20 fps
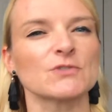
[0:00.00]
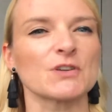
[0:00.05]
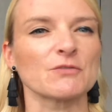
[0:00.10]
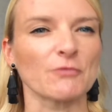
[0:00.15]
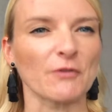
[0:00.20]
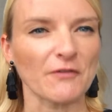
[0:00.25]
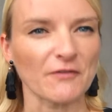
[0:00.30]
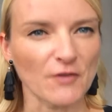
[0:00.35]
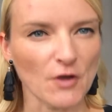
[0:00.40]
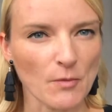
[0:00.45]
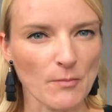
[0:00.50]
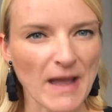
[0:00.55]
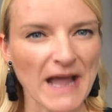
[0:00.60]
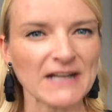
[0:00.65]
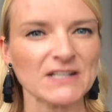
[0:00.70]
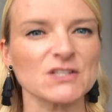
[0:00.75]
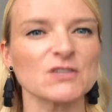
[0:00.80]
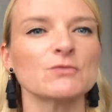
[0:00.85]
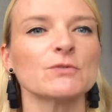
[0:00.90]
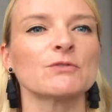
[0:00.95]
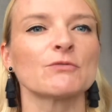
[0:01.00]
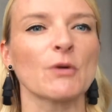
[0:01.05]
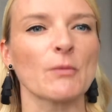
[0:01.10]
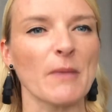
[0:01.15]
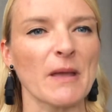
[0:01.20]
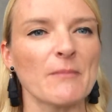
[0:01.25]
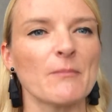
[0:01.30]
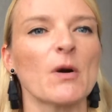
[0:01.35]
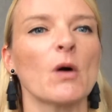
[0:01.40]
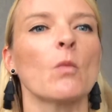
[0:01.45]
to refer back to and
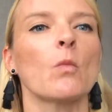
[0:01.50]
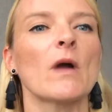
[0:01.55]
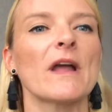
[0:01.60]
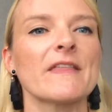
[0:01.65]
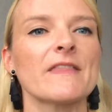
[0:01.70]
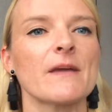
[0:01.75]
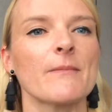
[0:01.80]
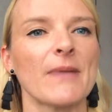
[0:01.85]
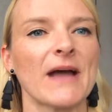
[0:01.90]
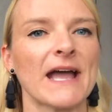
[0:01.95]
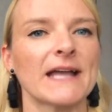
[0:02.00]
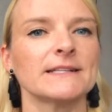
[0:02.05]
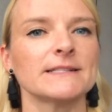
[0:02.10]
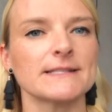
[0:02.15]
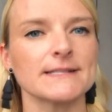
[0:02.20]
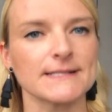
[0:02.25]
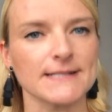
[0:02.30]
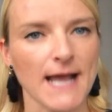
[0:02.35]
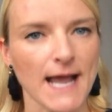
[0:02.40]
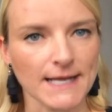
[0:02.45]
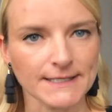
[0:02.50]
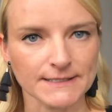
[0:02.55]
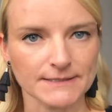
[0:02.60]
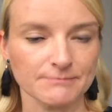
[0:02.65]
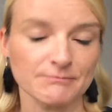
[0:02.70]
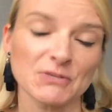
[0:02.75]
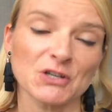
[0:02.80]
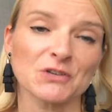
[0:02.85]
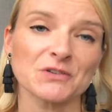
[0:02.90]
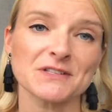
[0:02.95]
remember where their pain started,
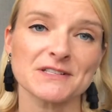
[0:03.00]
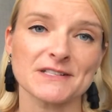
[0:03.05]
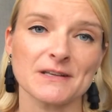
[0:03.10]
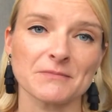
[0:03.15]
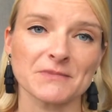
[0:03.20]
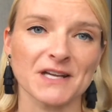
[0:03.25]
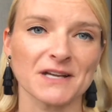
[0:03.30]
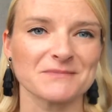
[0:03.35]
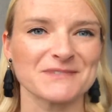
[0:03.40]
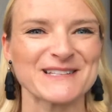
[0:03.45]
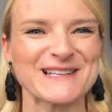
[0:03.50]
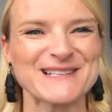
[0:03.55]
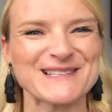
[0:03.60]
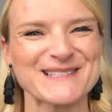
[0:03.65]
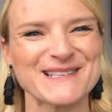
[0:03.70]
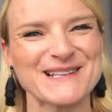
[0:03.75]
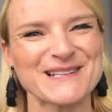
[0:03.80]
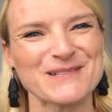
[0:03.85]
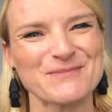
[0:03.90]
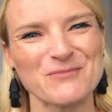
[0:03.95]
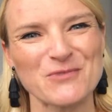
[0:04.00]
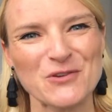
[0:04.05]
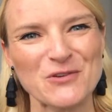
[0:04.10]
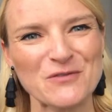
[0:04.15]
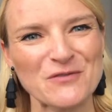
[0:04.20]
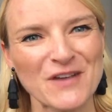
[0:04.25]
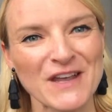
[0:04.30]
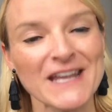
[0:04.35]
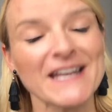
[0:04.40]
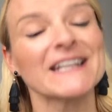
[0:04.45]
because sometimes these things move.